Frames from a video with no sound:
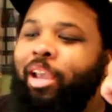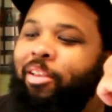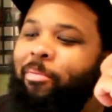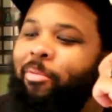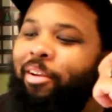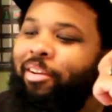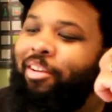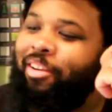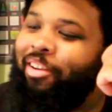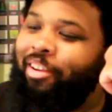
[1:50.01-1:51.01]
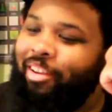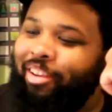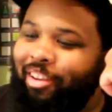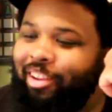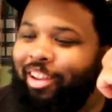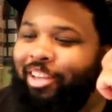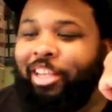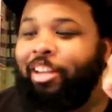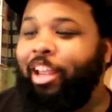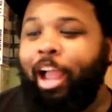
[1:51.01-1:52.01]
Captain America. Okay, I got it. It's
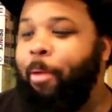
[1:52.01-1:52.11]
see, like,